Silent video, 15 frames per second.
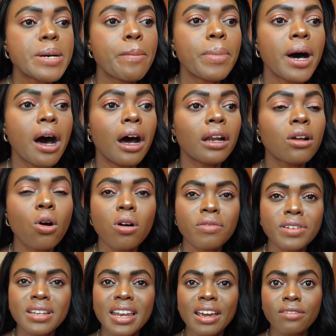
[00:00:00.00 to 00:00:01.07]
but
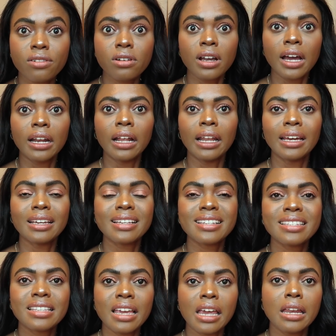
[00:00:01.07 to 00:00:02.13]
coffee never kind of like
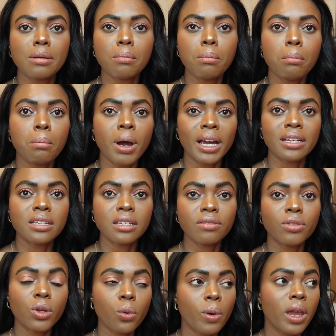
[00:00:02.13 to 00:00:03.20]
stained my
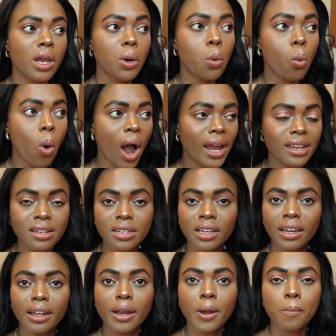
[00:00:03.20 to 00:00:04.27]
teeth the way wine
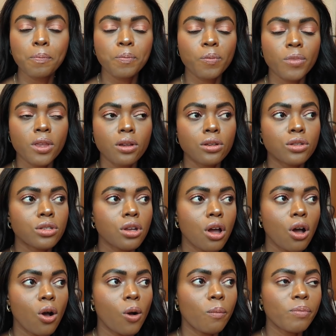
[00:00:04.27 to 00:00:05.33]
did.
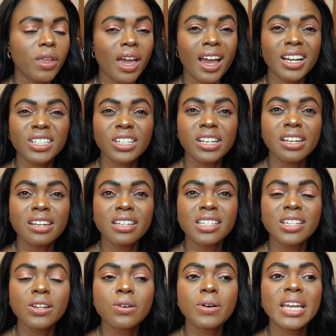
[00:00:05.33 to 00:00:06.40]
So I actually need
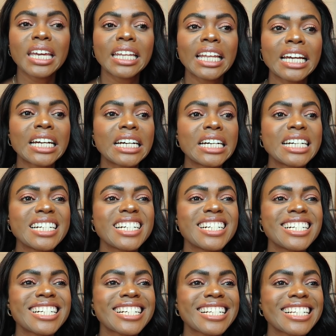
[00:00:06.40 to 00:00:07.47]
to go get like a,
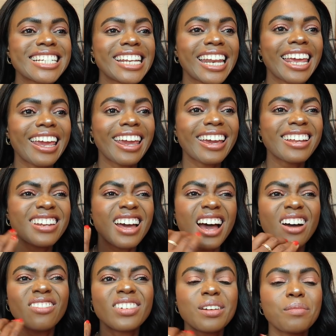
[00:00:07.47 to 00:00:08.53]
a cleaning and
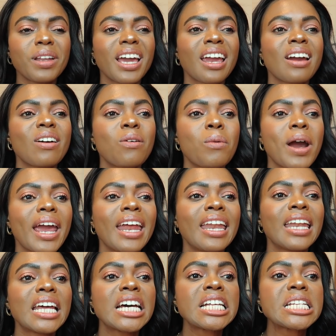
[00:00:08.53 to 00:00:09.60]
have them like
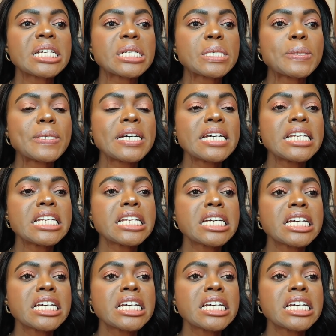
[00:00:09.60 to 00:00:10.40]
whiten a little bit.